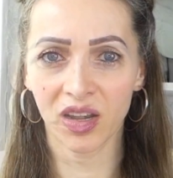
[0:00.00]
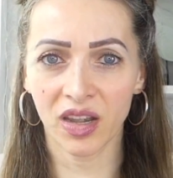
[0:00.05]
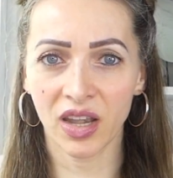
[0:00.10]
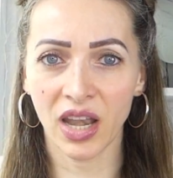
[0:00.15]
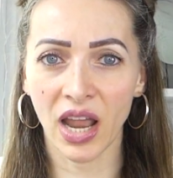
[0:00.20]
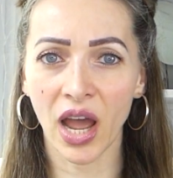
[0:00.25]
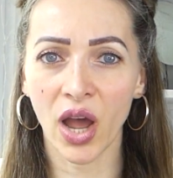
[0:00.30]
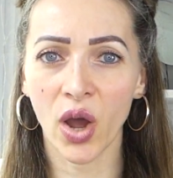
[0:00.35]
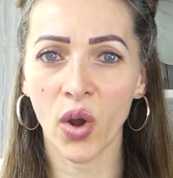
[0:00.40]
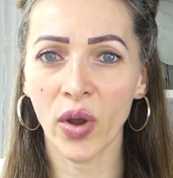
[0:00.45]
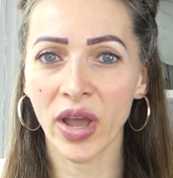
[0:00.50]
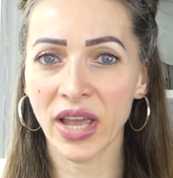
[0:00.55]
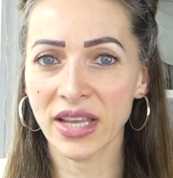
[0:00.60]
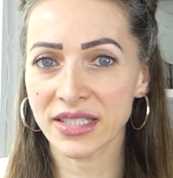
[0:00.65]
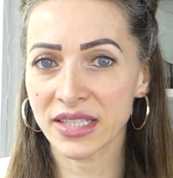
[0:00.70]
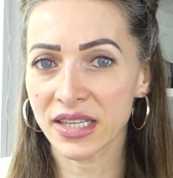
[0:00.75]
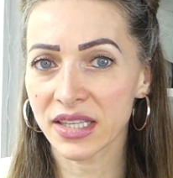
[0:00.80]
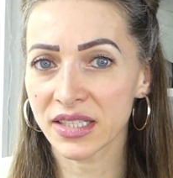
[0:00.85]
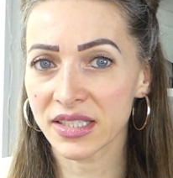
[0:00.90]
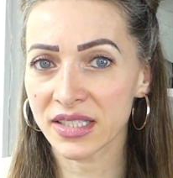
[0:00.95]
Now,
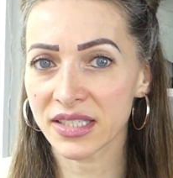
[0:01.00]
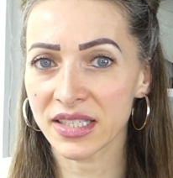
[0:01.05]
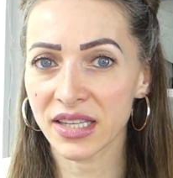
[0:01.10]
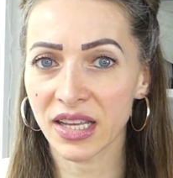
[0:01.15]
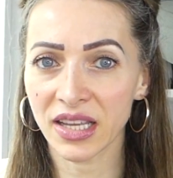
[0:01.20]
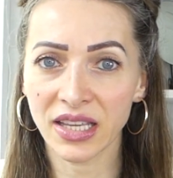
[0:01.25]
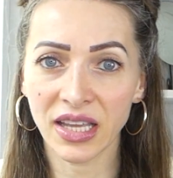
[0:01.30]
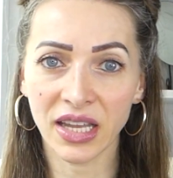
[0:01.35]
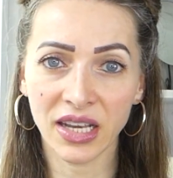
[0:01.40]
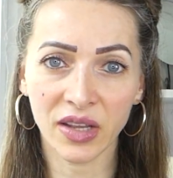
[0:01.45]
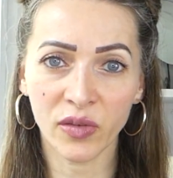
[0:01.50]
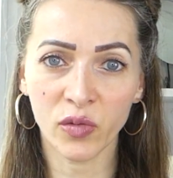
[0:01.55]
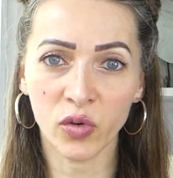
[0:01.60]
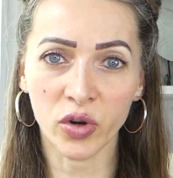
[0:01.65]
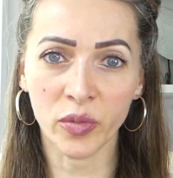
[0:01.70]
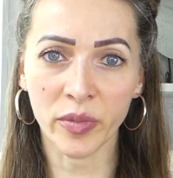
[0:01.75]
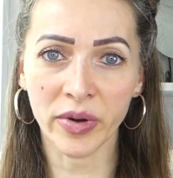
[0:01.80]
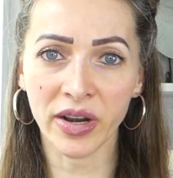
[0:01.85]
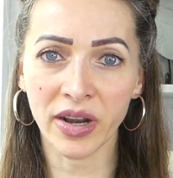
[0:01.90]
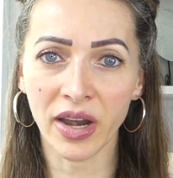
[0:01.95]
as it's getting
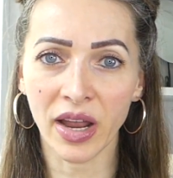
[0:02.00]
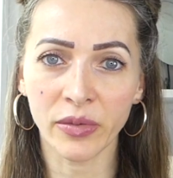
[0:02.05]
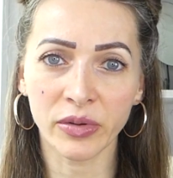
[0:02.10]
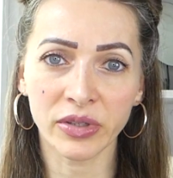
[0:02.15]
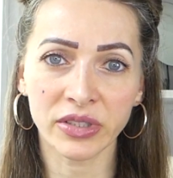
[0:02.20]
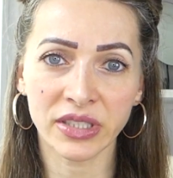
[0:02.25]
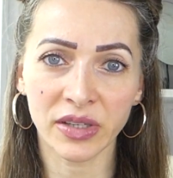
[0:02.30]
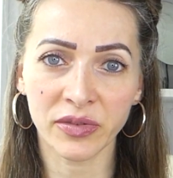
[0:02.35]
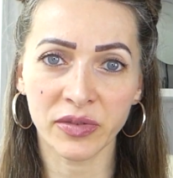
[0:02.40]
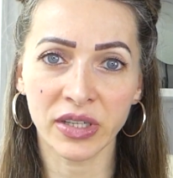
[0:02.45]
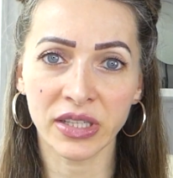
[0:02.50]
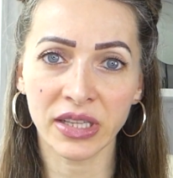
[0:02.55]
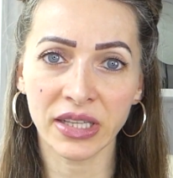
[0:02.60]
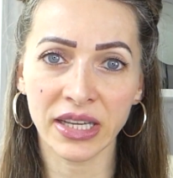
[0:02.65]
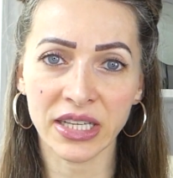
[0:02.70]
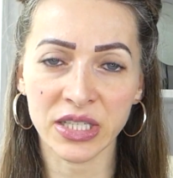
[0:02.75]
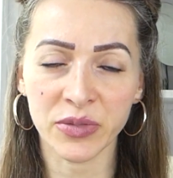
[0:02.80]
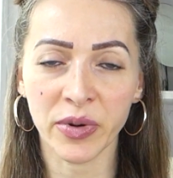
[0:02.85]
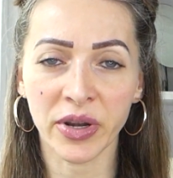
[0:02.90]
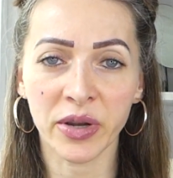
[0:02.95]
warmer, I will
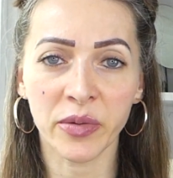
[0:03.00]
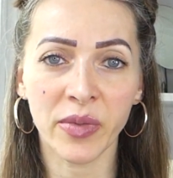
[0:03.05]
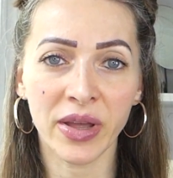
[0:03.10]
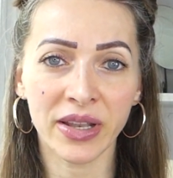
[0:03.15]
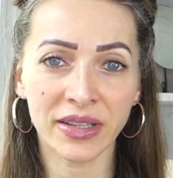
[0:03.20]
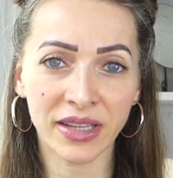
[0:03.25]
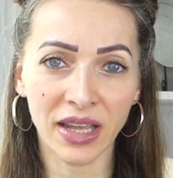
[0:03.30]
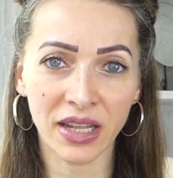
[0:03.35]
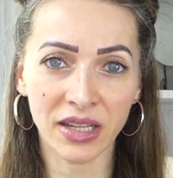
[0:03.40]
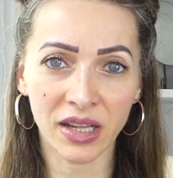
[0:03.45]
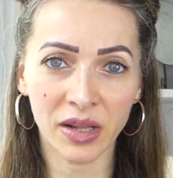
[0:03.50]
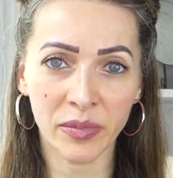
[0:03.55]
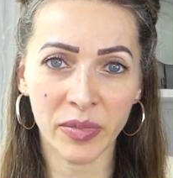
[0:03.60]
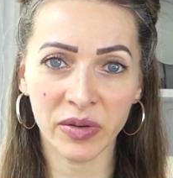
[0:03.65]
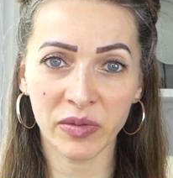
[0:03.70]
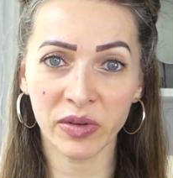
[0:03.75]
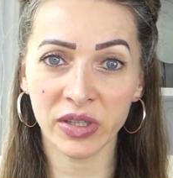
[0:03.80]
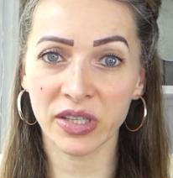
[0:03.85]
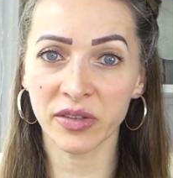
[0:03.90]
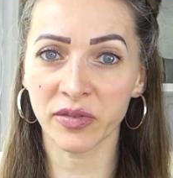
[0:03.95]
definitely experiment a little
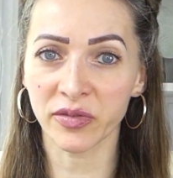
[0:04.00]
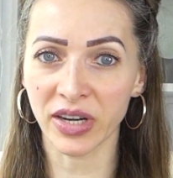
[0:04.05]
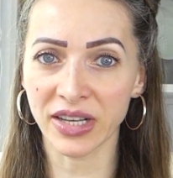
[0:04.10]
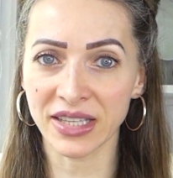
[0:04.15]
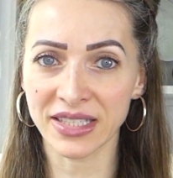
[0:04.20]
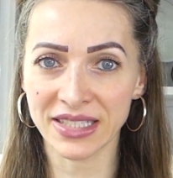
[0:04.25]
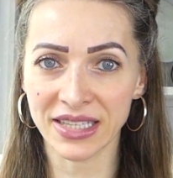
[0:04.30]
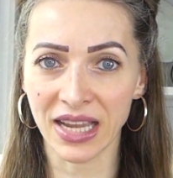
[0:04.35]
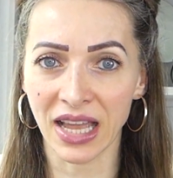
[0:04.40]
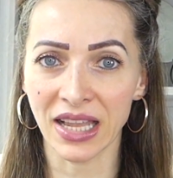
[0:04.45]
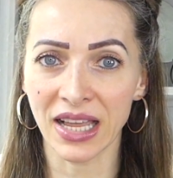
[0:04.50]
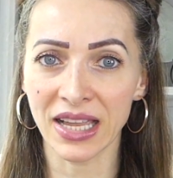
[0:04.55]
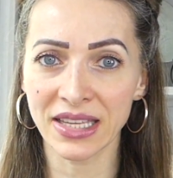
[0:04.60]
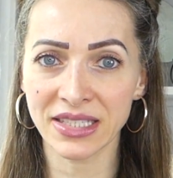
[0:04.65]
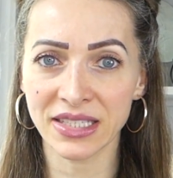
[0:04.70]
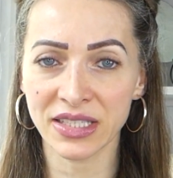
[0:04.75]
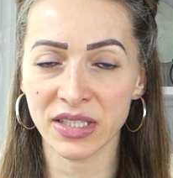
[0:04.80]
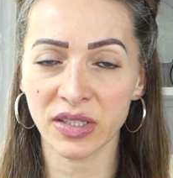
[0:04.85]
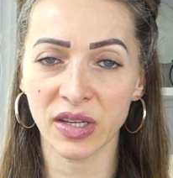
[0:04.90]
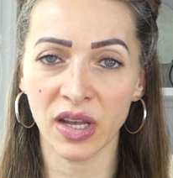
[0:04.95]
bit with different
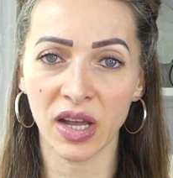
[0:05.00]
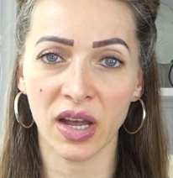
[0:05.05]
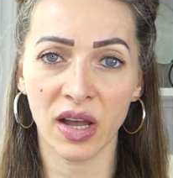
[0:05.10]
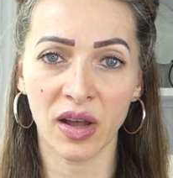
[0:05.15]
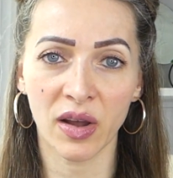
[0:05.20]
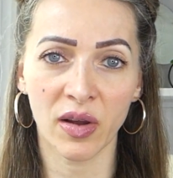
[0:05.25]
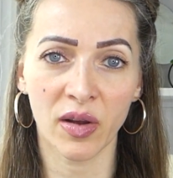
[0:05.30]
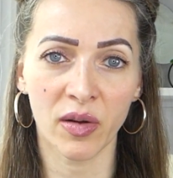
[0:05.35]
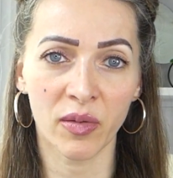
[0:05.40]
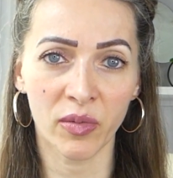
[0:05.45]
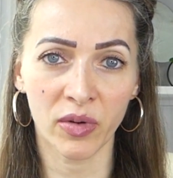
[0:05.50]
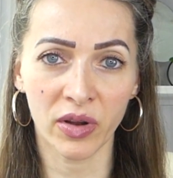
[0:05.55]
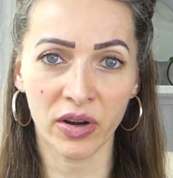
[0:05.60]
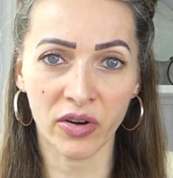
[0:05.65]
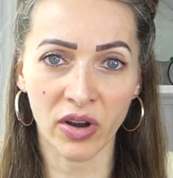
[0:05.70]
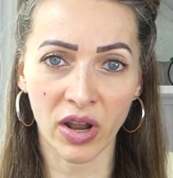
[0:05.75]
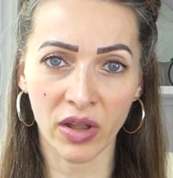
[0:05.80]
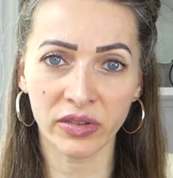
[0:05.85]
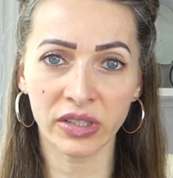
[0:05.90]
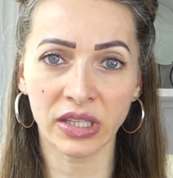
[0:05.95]
salads uh,
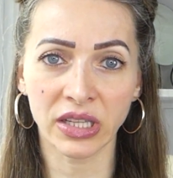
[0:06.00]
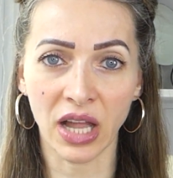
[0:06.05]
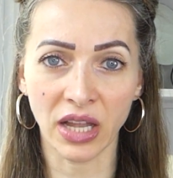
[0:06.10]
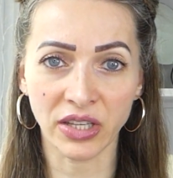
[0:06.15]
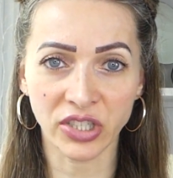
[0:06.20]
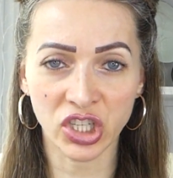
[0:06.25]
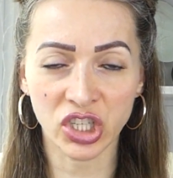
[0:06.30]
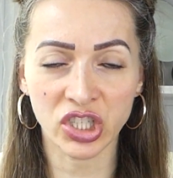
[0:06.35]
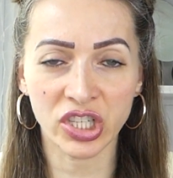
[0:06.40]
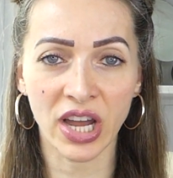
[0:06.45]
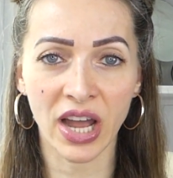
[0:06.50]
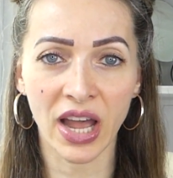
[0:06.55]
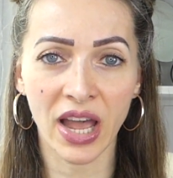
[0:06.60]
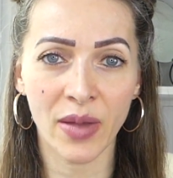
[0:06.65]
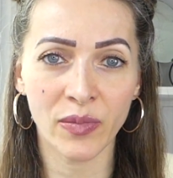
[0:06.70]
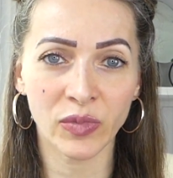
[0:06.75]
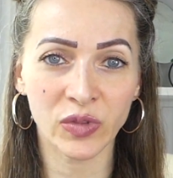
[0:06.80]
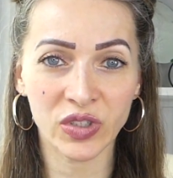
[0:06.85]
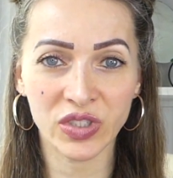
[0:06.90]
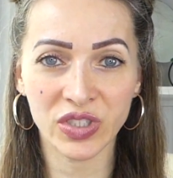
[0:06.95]
around the
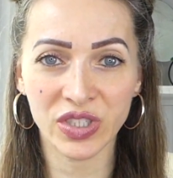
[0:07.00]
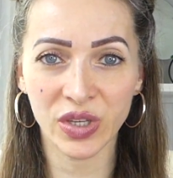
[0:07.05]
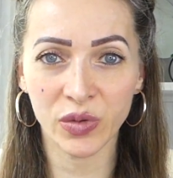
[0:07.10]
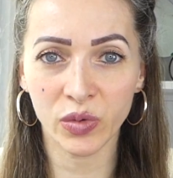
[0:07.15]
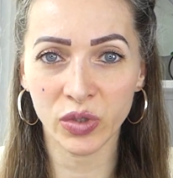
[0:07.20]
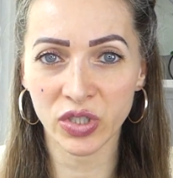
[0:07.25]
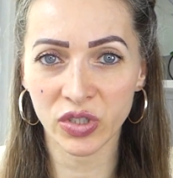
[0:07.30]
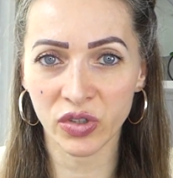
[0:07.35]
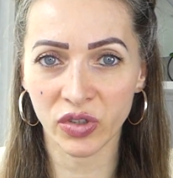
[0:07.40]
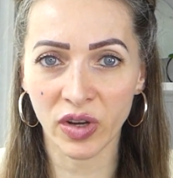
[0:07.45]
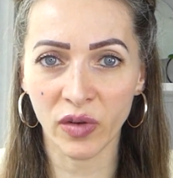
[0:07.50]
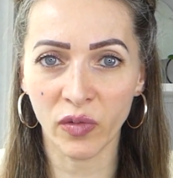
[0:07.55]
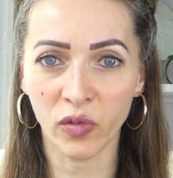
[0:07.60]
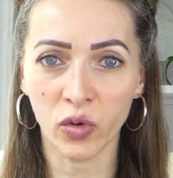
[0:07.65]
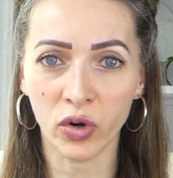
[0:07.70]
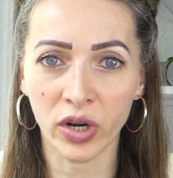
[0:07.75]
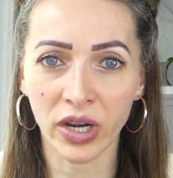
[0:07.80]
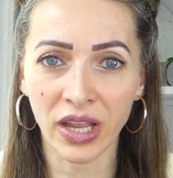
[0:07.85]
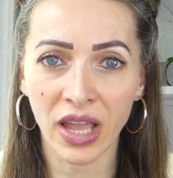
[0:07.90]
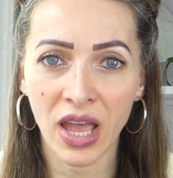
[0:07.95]
lunchtime to see what's gonna
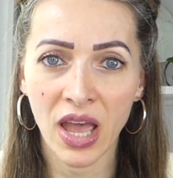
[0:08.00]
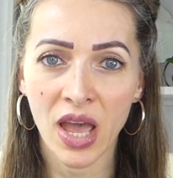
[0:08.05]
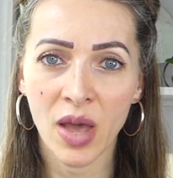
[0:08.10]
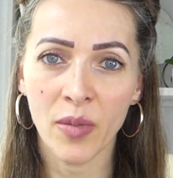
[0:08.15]
work.